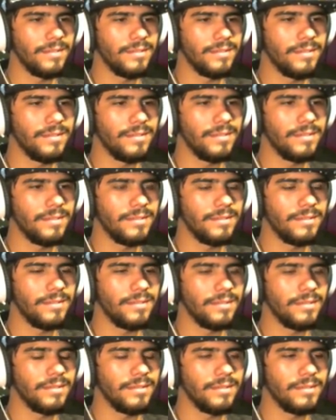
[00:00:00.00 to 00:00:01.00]

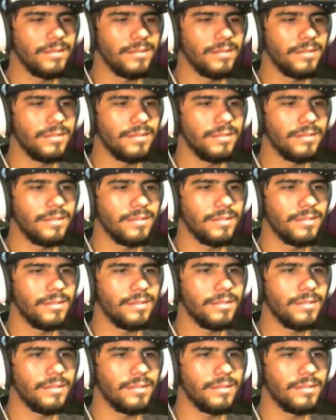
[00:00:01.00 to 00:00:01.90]
Nobody speaks.